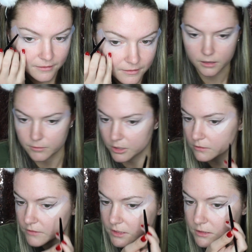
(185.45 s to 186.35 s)
I know
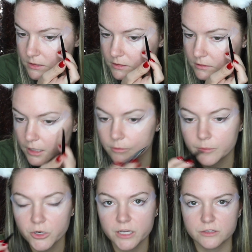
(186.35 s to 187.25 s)
it. I
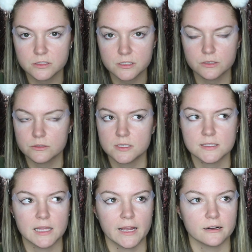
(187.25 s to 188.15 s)
remember I used to use
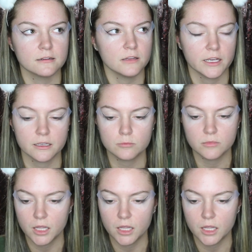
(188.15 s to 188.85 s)
this liner like